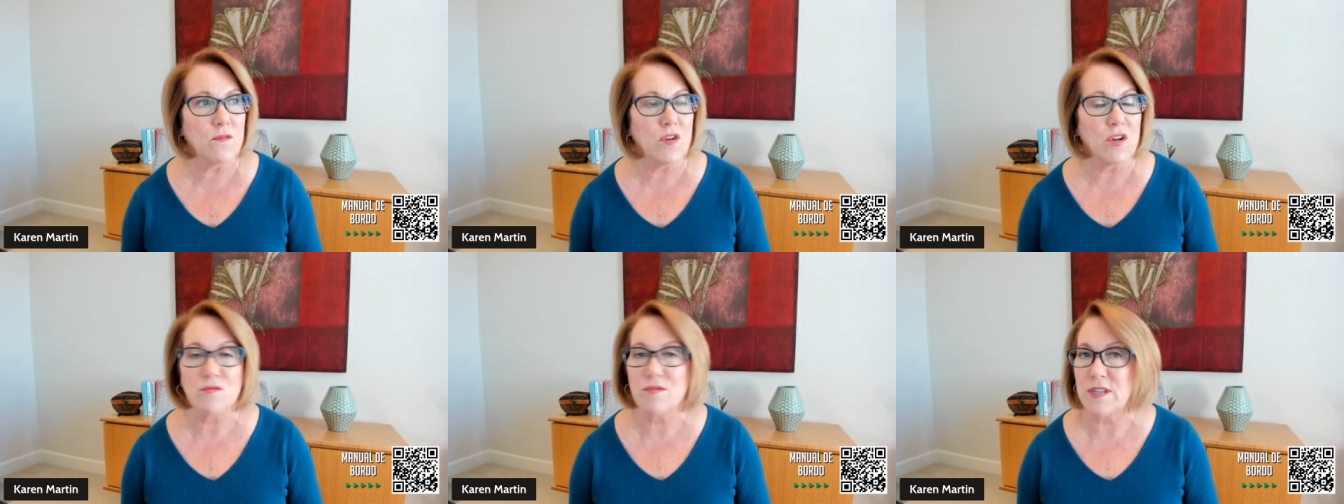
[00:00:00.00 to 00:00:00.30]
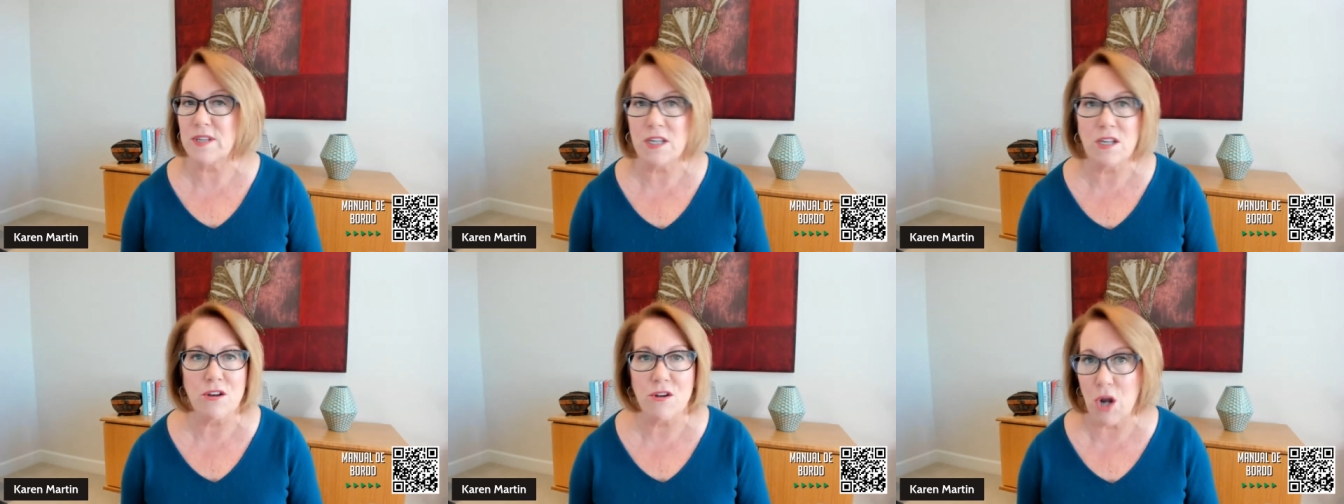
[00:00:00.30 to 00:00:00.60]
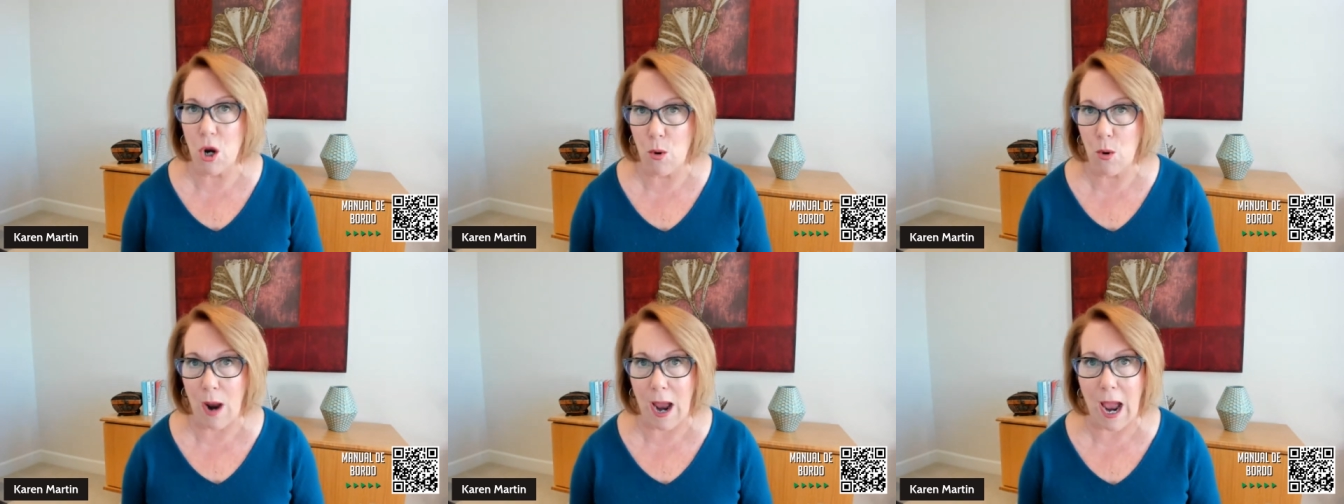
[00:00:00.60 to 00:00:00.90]
you know, didn't
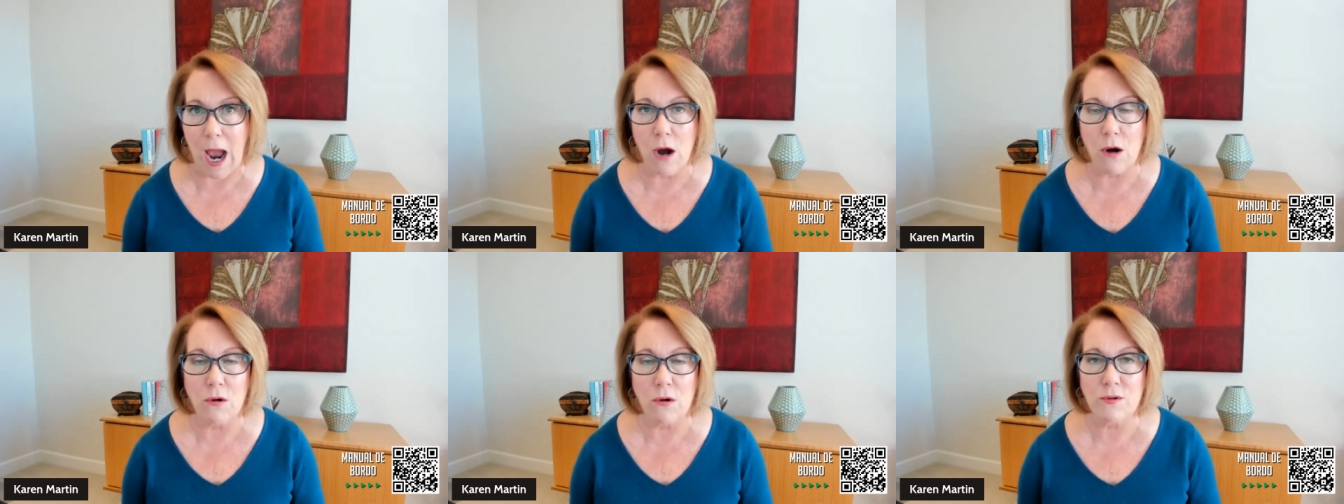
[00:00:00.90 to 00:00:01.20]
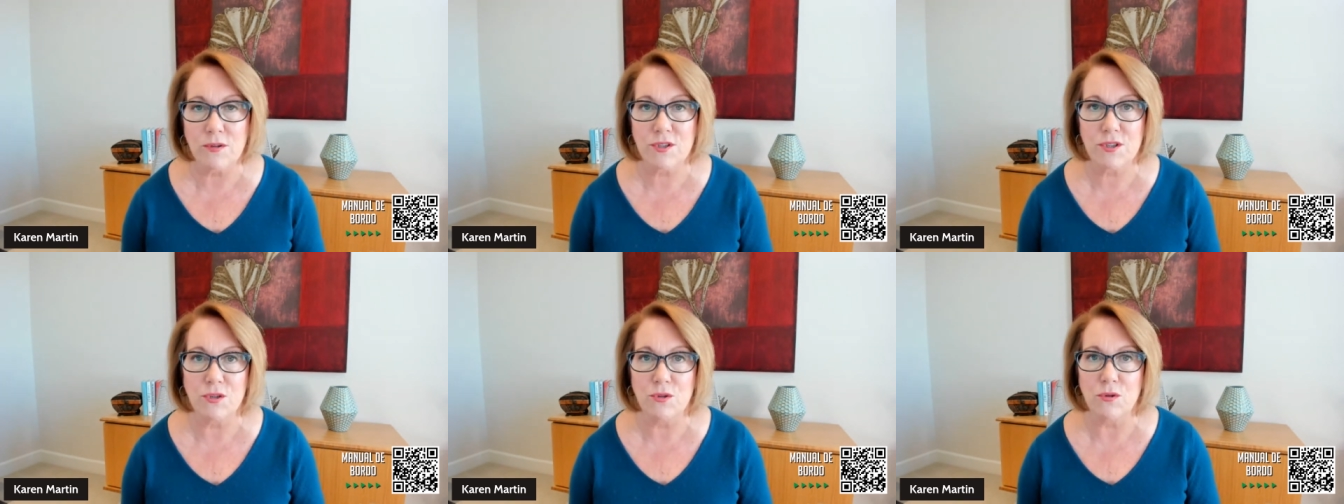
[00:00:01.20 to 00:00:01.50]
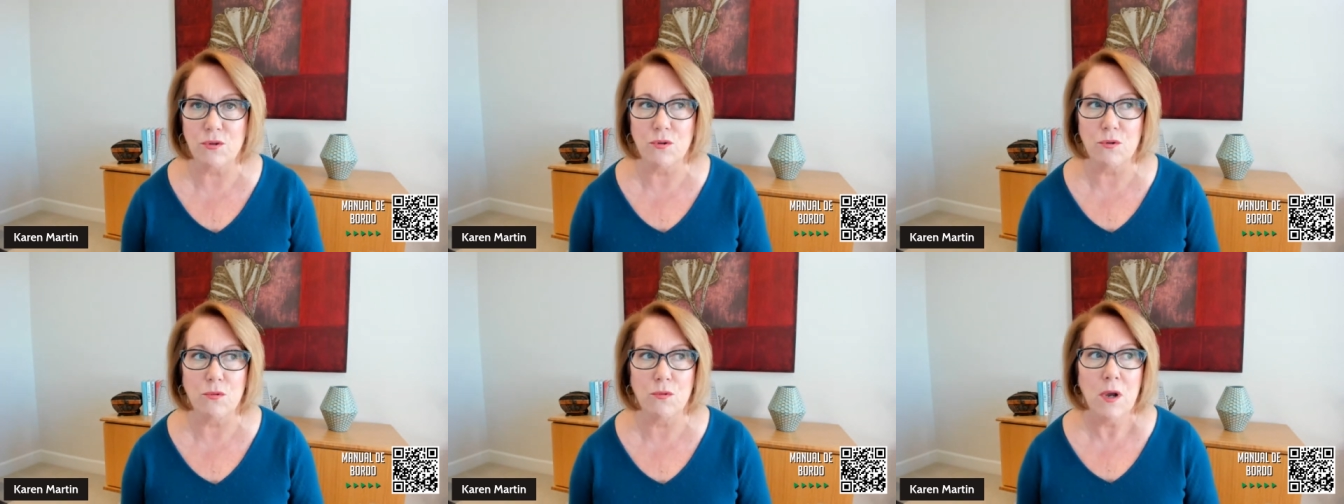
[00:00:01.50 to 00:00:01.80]
know how
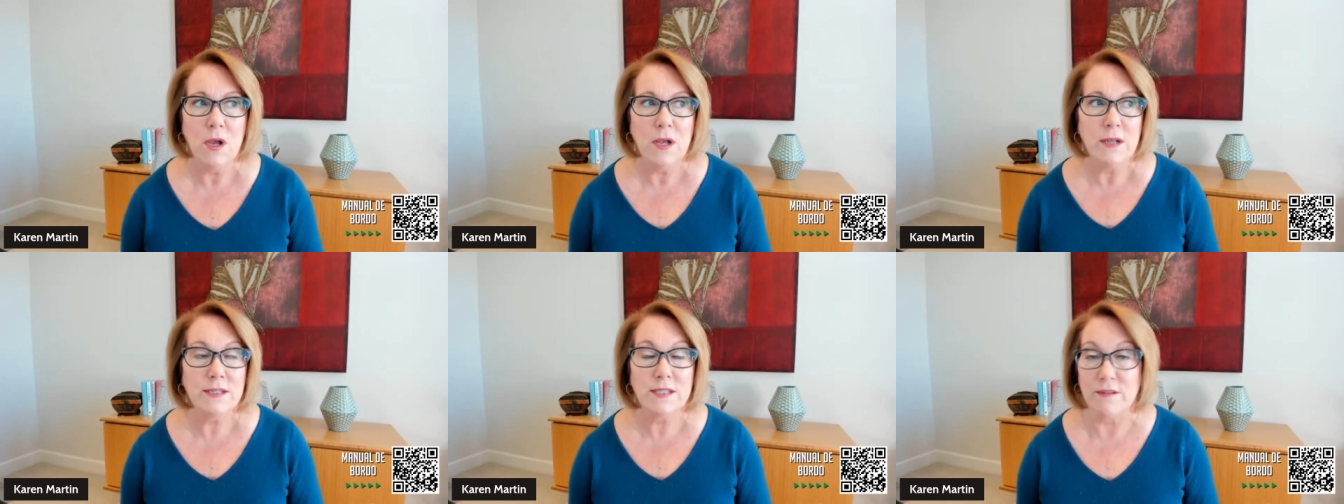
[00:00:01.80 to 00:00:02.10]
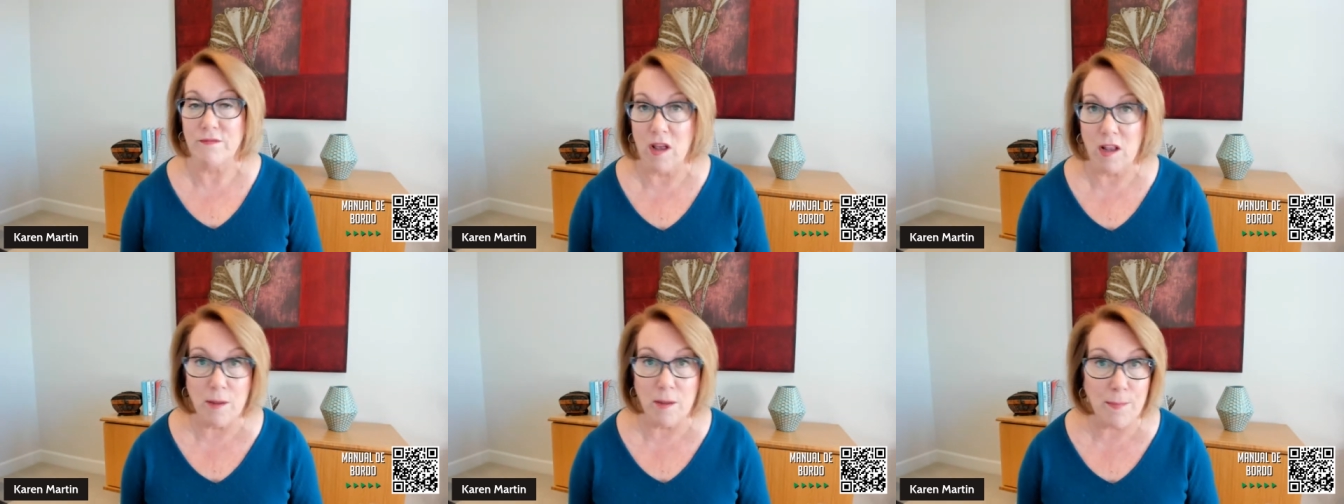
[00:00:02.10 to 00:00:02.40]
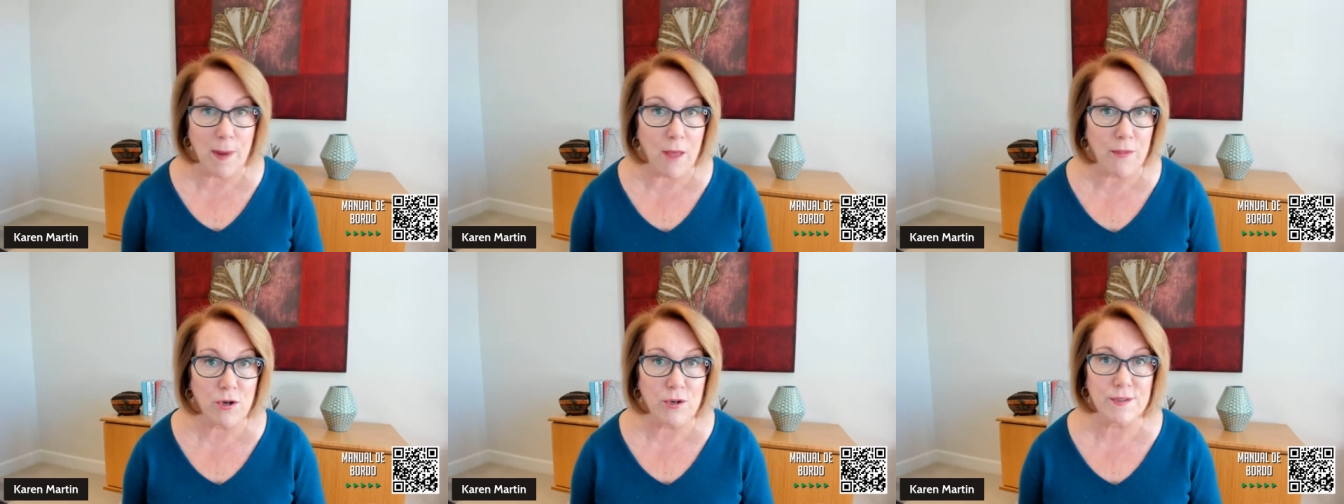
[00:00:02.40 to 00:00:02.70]
to
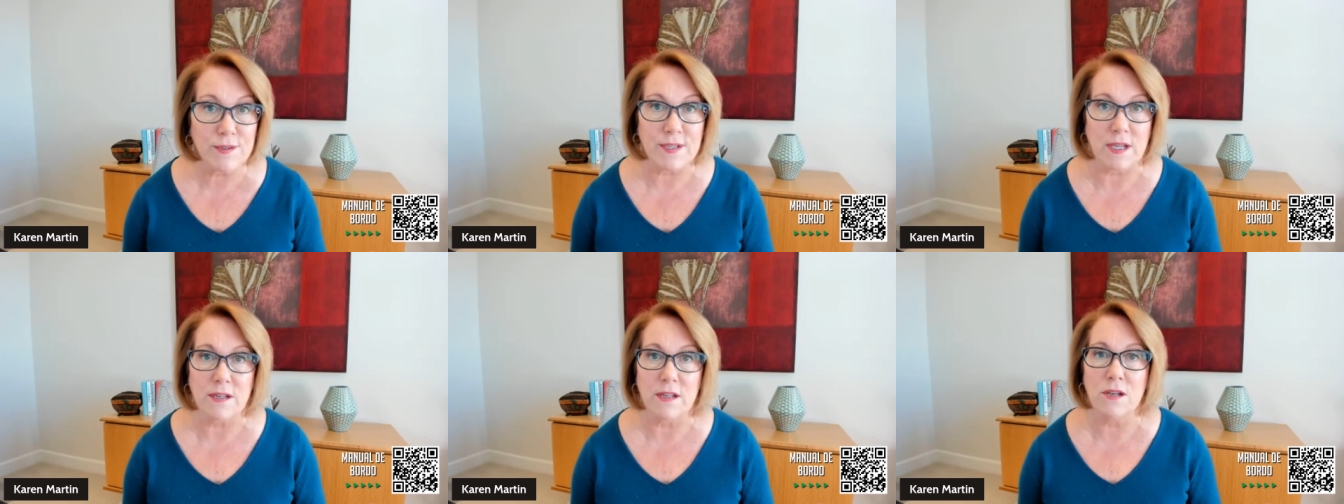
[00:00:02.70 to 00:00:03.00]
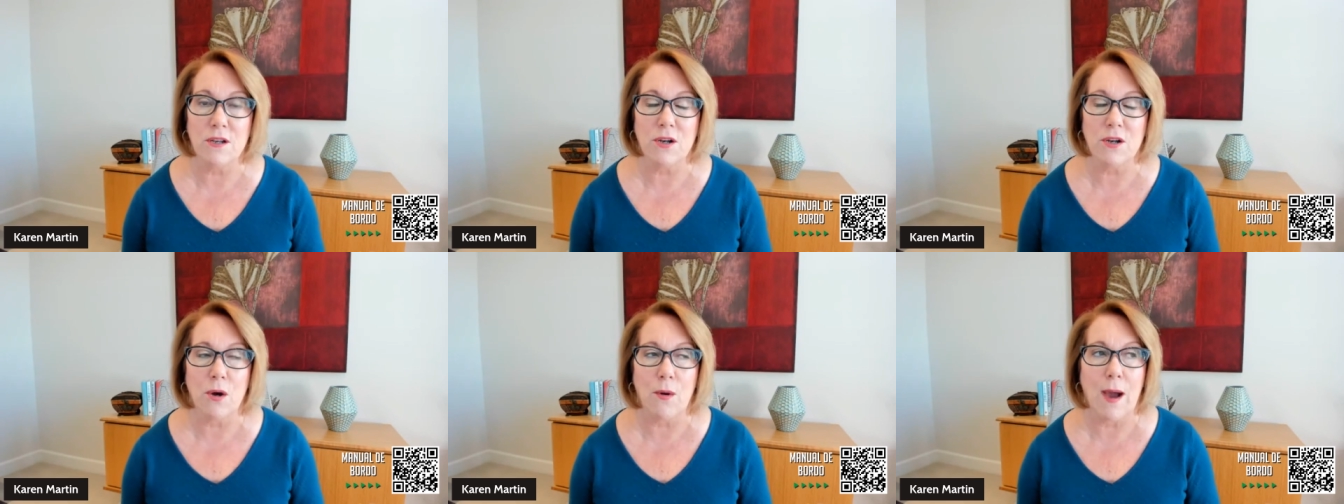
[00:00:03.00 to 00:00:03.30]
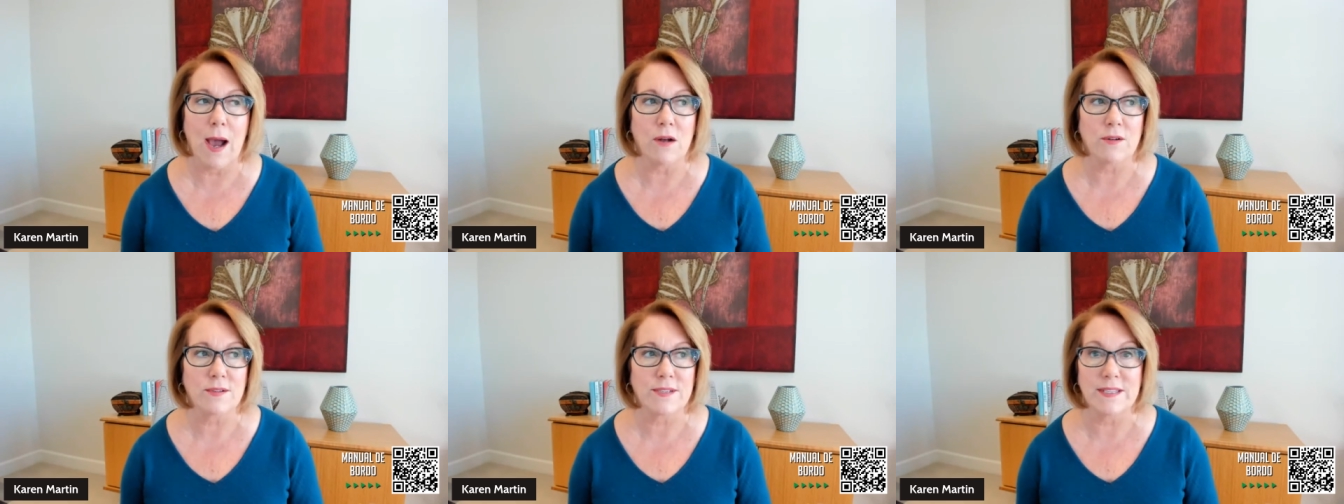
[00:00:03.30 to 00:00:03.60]
develop others. I didn't know
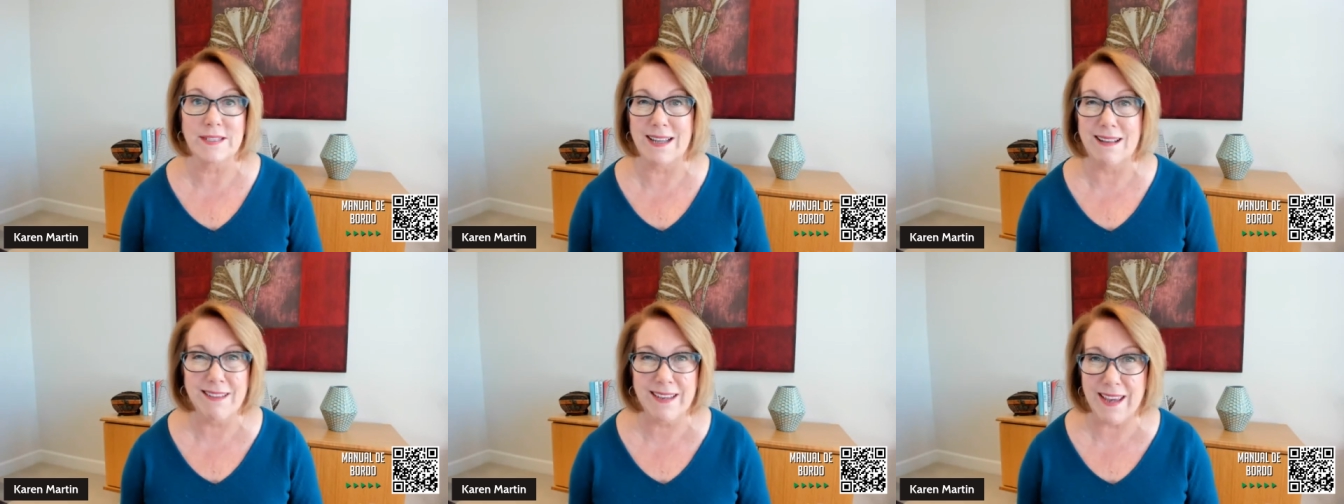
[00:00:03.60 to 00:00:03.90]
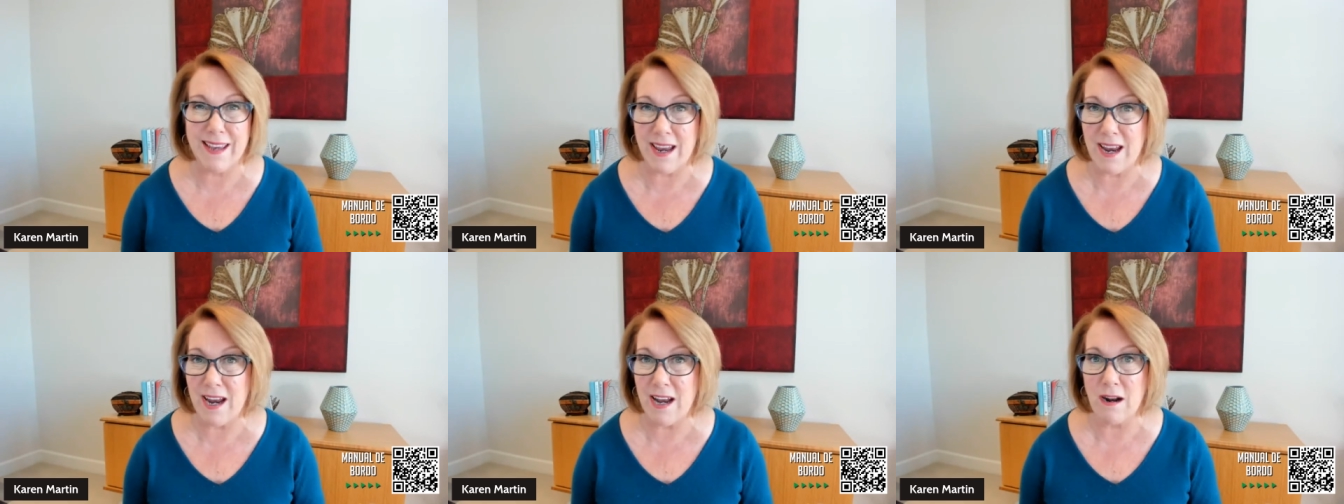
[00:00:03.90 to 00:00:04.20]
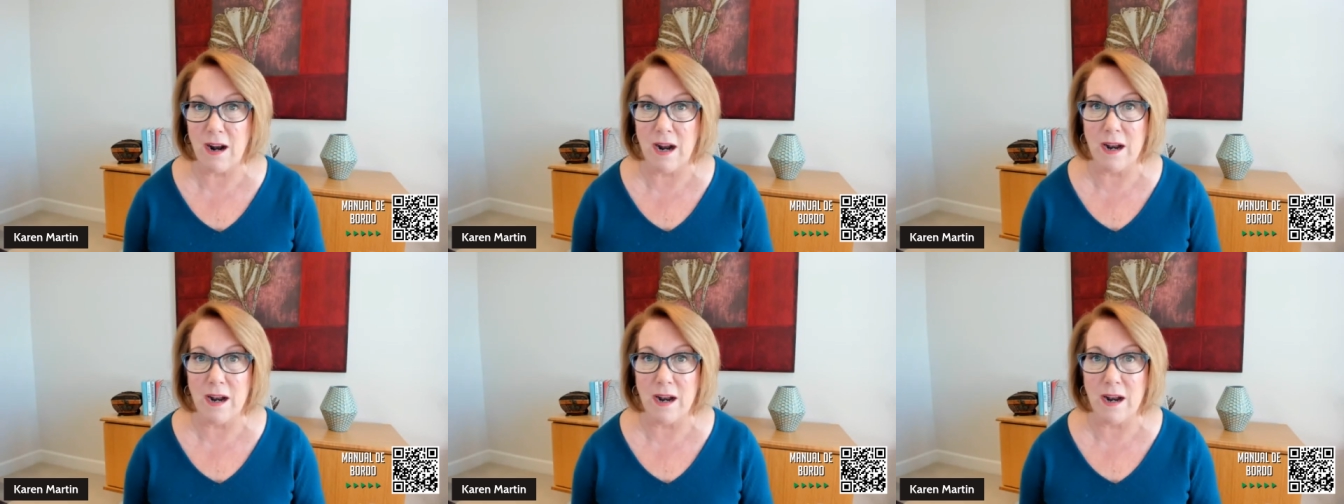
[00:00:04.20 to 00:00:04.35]
how to delegate.